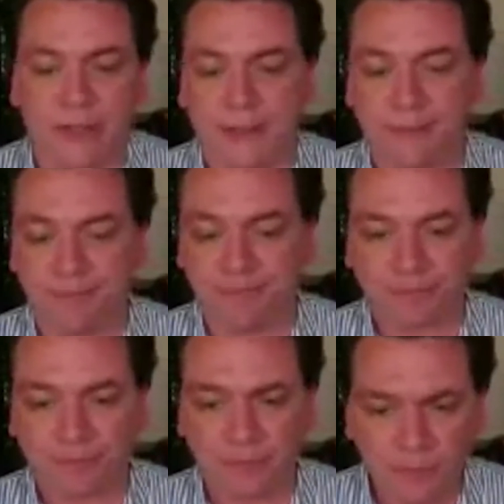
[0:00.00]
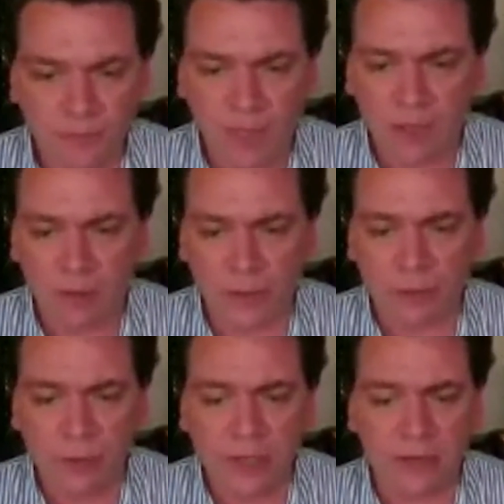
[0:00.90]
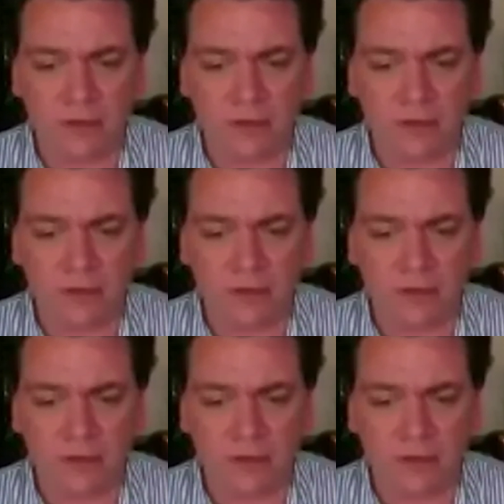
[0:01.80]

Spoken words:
But really,